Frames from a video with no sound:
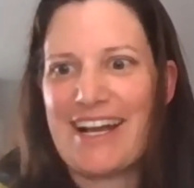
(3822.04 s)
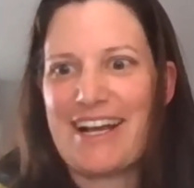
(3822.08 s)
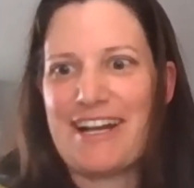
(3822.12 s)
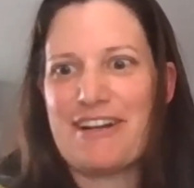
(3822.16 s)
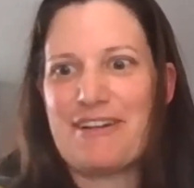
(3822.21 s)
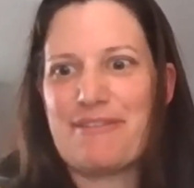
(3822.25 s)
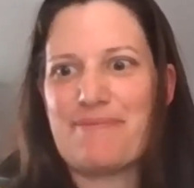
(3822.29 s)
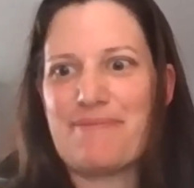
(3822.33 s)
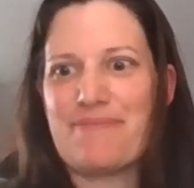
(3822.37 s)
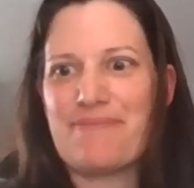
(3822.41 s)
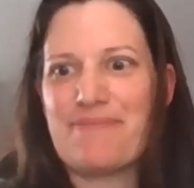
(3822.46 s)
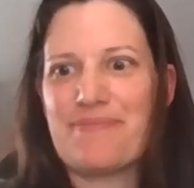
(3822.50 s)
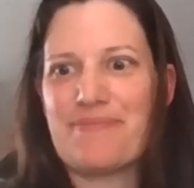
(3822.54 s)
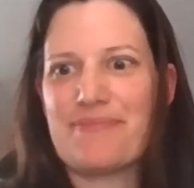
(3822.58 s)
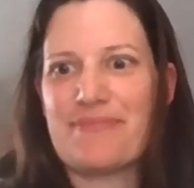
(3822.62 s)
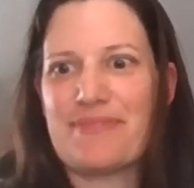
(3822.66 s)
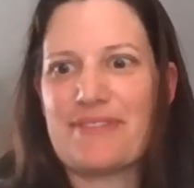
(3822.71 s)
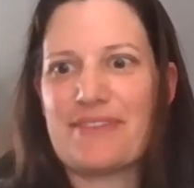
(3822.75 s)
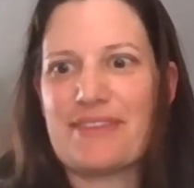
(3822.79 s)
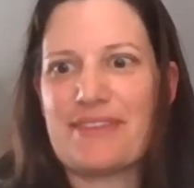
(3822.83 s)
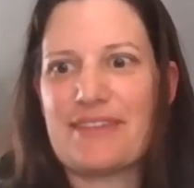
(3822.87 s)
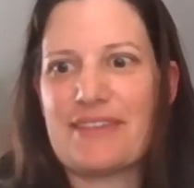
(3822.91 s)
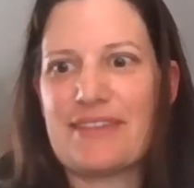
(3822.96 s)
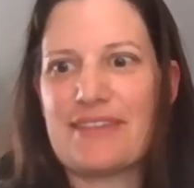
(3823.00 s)
um,
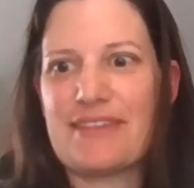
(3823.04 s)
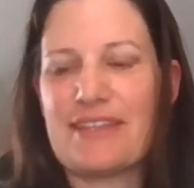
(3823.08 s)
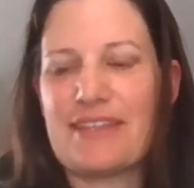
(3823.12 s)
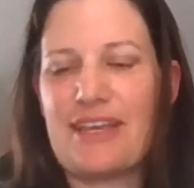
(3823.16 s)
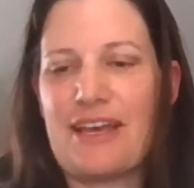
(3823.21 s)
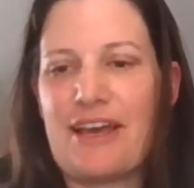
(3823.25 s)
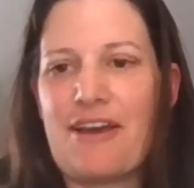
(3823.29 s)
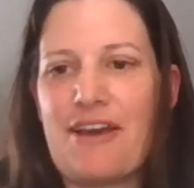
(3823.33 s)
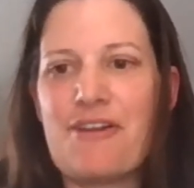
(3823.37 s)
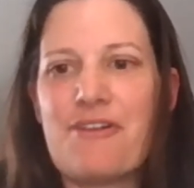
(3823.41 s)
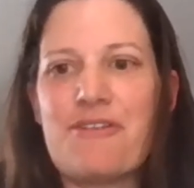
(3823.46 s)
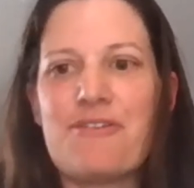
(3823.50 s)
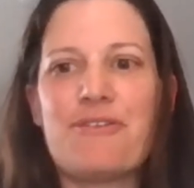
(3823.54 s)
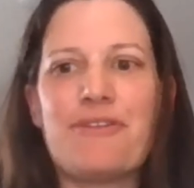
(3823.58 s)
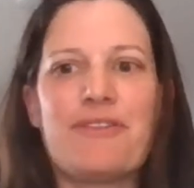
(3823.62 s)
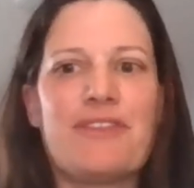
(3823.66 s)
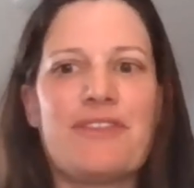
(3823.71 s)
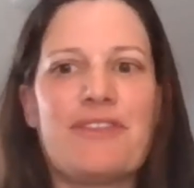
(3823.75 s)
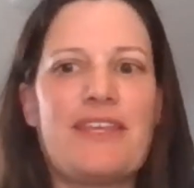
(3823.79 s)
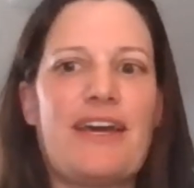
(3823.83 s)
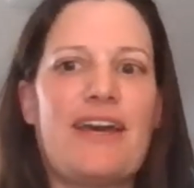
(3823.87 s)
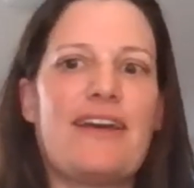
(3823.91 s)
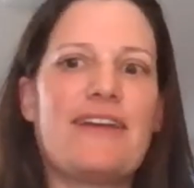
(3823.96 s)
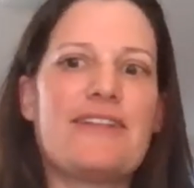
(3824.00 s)
oh,
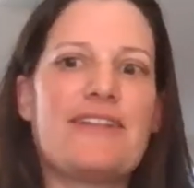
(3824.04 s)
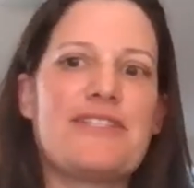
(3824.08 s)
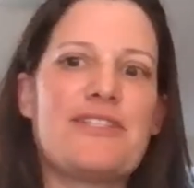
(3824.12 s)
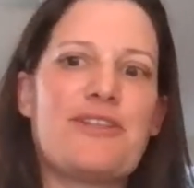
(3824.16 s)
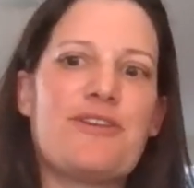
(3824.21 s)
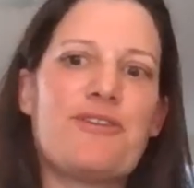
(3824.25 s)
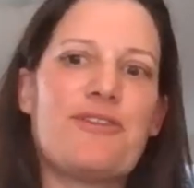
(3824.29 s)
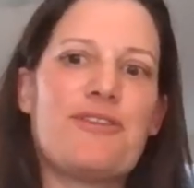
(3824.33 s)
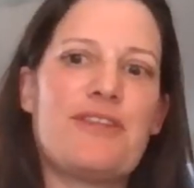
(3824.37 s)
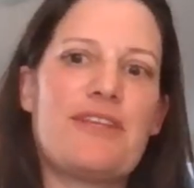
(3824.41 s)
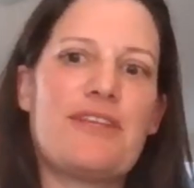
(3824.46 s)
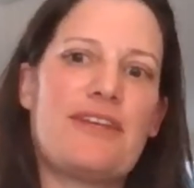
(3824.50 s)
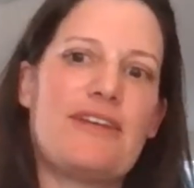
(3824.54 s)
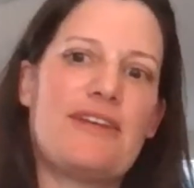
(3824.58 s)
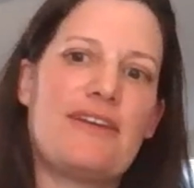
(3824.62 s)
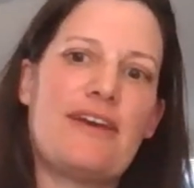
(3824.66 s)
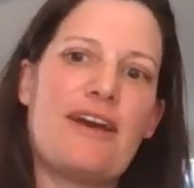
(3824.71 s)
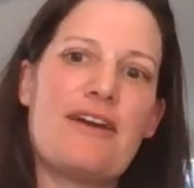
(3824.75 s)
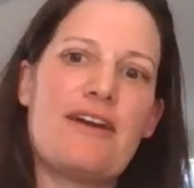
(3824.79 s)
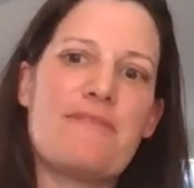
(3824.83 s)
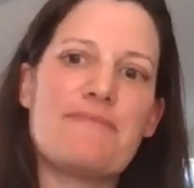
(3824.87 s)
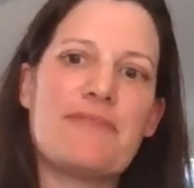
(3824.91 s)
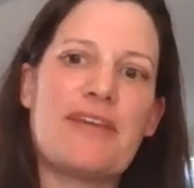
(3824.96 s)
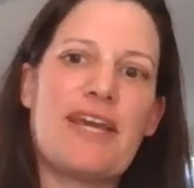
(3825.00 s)
the so the
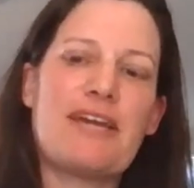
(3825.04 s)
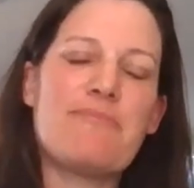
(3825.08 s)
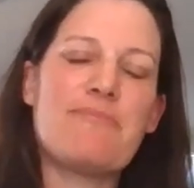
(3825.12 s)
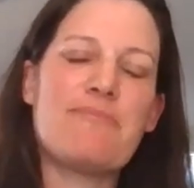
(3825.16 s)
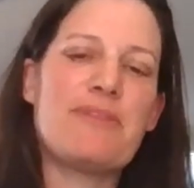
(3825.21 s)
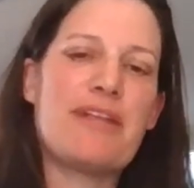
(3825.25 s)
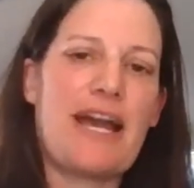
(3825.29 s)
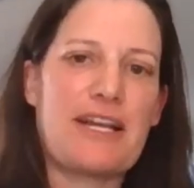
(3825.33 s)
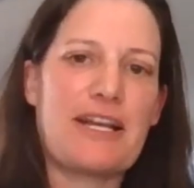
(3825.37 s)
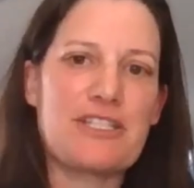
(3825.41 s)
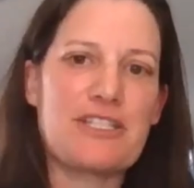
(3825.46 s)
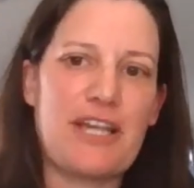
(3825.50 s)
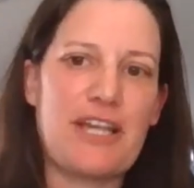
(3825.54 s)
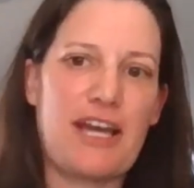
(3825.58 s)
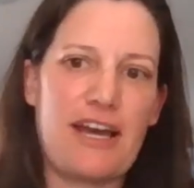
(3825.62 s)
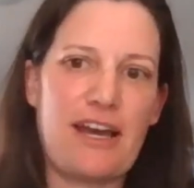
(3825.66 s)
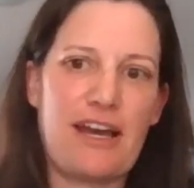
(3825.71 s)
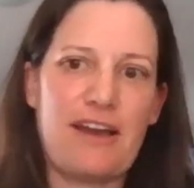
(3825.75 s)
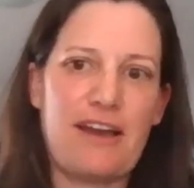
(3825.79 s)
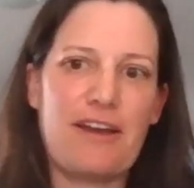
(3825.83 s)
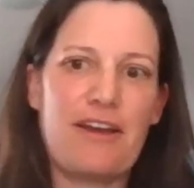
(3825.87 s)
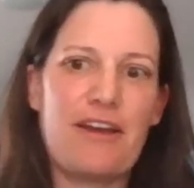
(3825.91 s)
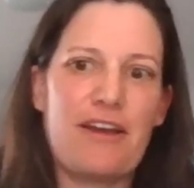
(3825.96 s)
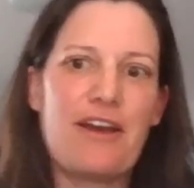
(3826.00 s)
um, Ken
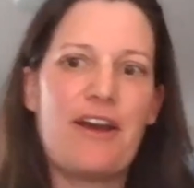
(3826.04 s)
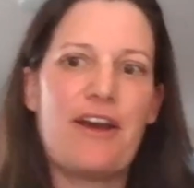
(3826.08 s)
Blackshaw,